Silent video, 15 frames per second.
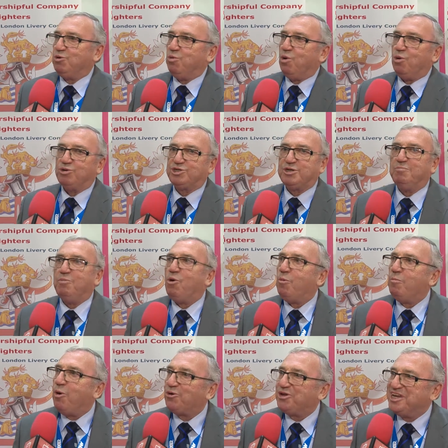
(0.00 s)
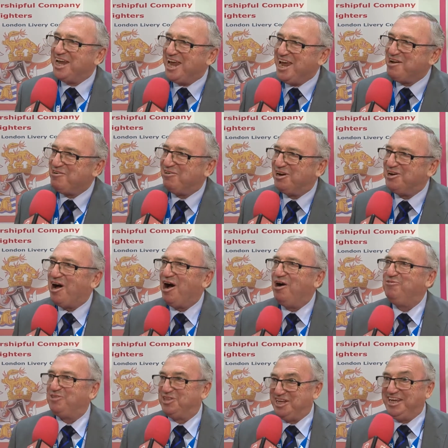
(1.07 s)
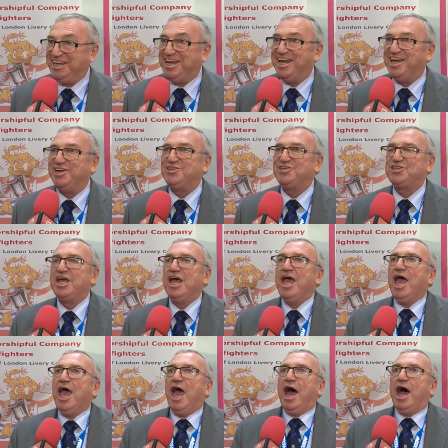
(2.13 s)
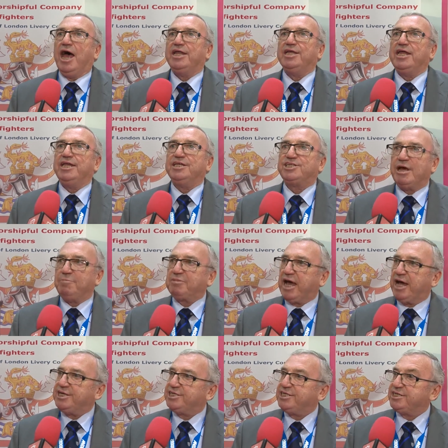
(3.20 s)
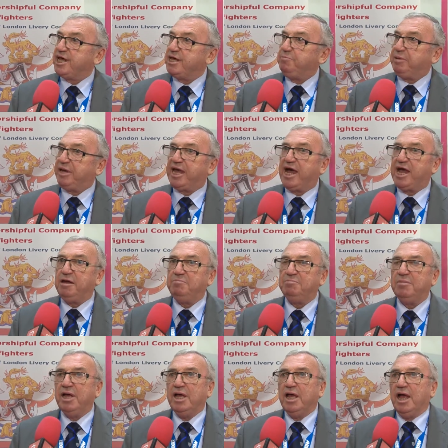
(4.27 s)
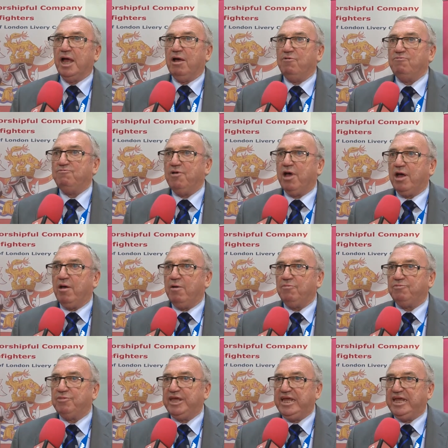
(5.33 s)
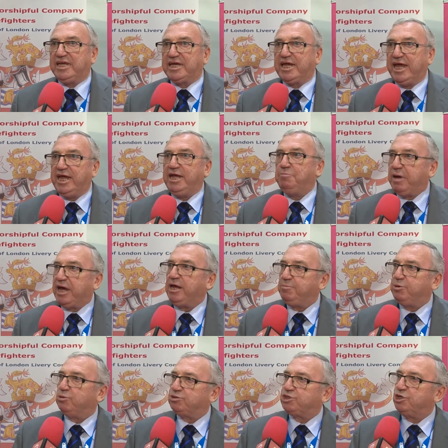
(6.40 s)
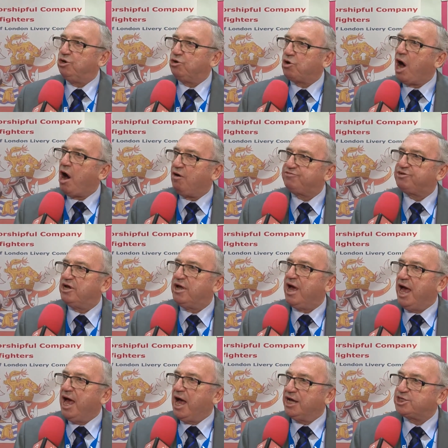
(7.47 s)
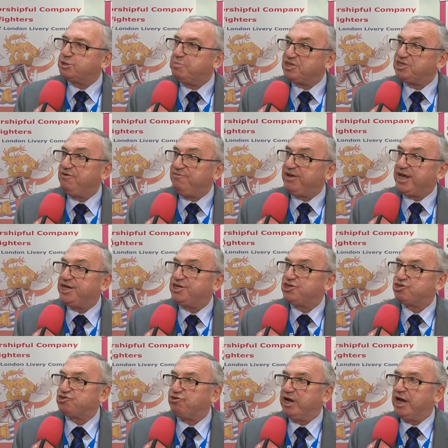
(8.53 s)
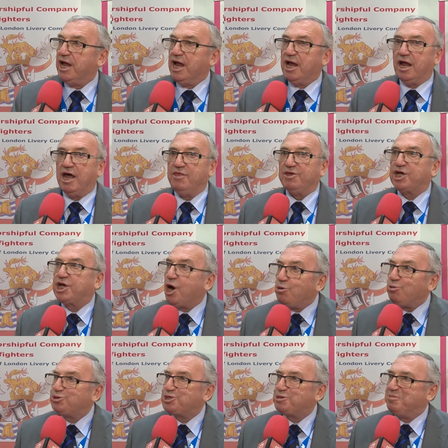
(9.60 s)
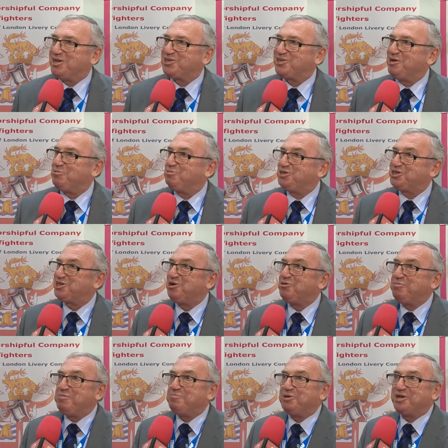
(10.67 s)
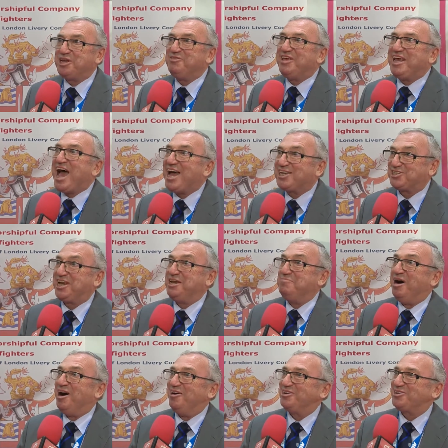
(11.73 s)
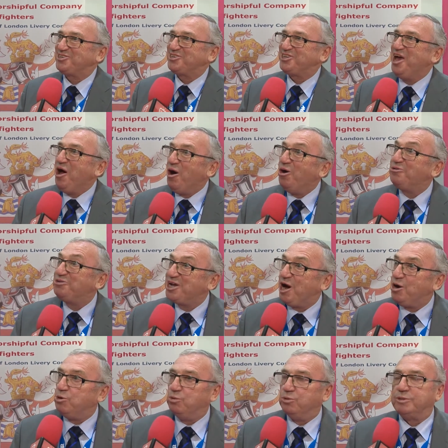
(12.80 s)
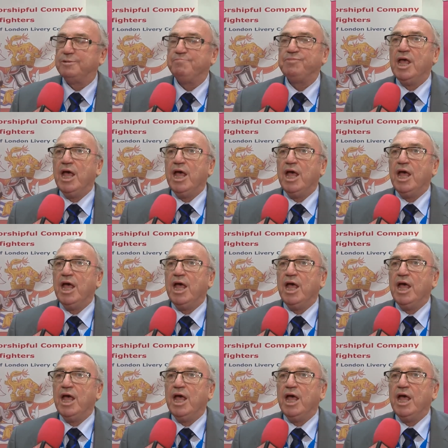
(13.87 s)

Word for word: towards a more modern era over the years, and in some cases they became the key people to look after a specific industry, like the goldsmiths that would still be putting the assay marks on gold.